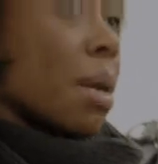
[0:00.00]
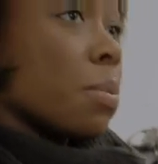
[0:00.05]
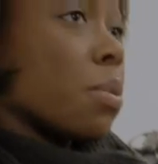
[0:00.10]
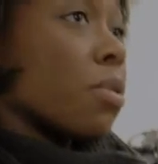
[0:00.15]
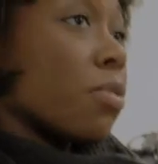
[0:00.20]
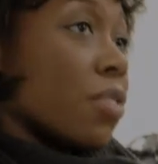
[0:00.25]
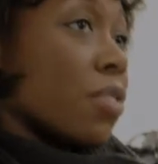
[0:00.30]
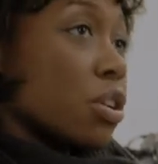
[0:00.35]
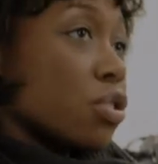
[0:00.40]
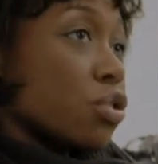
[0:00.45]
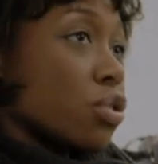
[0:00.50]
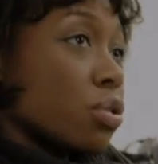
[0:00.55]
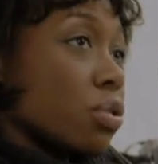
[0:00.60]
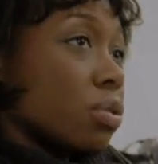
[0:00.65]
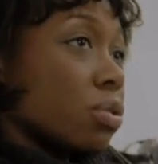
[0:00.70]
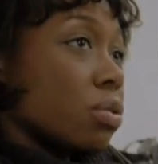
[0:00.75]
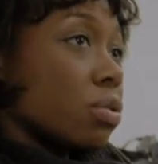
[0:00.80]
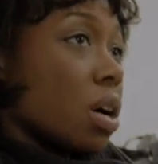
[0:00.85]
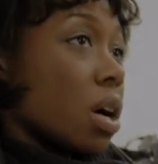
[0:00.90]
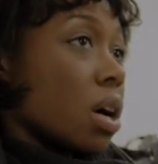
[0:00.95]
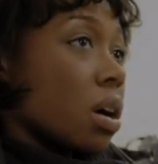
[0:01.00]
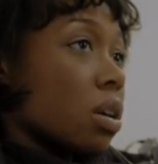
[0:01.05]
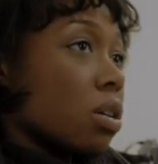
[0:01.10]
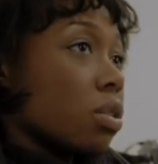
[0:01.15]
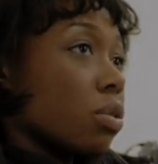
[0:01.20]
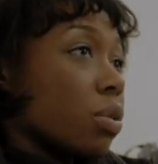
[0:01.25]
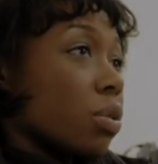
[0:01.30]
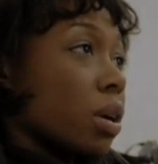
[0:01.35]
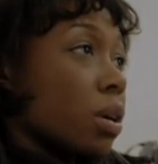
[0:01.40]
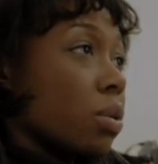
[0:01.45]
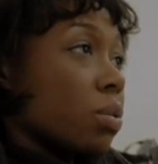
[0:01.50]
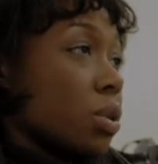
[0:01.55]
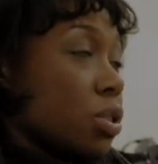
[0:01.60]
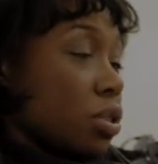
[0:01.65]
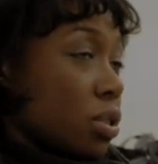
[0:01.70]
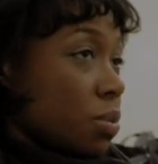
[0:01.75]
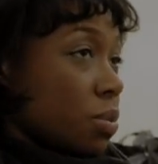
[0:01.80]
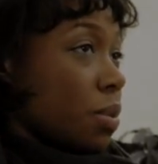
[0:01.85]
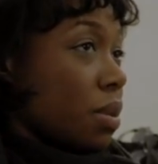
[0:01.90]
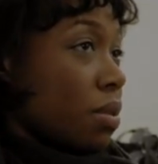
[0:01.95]
my professional career,
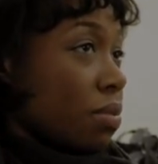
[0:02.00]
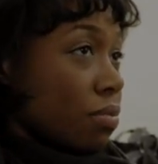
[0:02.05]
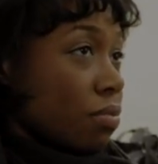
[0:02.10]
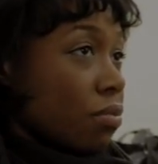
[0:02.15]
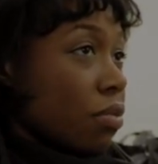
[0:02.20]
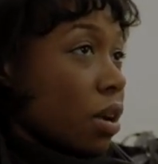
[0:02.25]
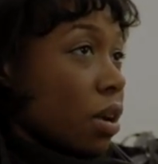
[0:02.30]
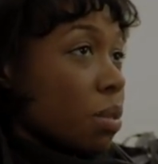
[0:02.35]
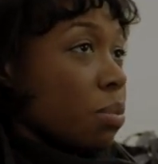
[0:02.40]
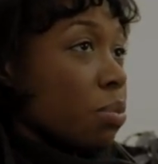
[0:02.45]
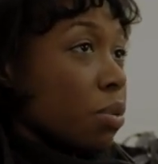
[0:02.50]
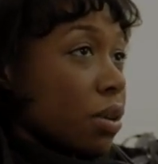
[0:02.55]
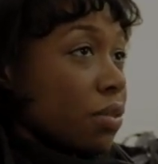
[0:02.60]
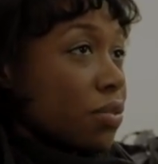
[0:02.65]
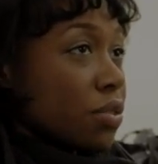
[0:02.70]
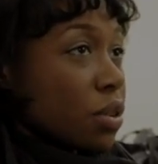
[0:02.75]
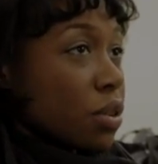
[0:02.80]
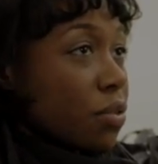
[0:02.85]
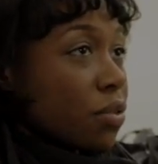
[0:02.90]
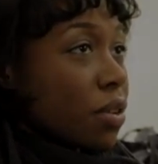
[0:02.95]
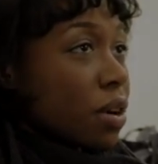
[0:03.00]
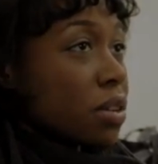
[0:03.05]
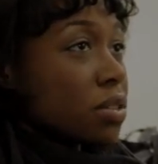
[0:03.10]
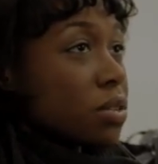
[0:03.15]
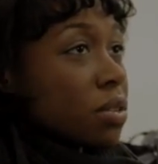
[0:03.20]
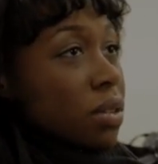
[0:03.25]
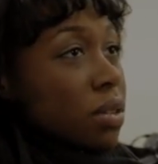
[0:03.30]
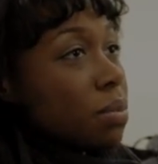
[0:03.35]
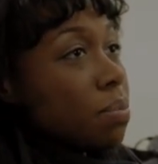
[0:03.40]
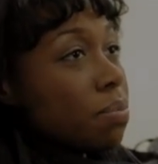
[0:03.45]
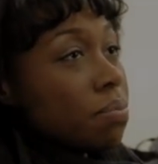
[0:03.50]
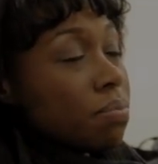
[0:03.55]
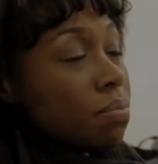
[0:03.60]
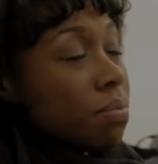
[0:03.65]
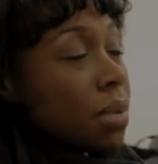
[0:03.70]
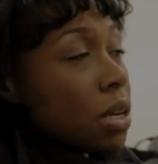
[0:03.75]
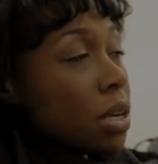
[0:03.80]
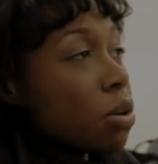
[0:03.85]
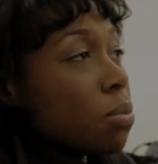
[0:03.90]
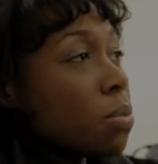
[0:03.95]
which has been very brief so far. It's only
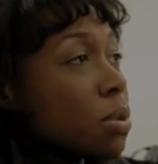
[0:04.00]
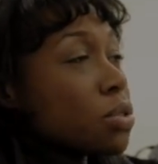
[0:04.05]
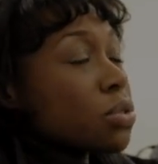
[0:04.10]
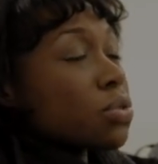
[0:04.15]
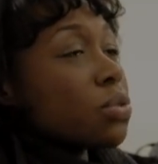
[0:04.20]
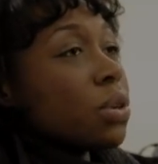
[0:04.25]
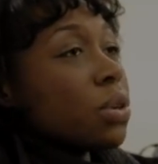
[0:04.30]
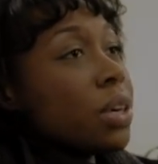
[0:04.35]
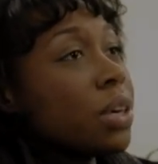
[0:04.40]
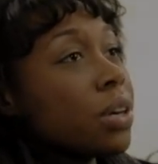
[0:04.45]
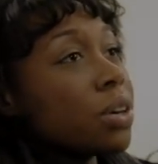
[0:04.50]
been almost 3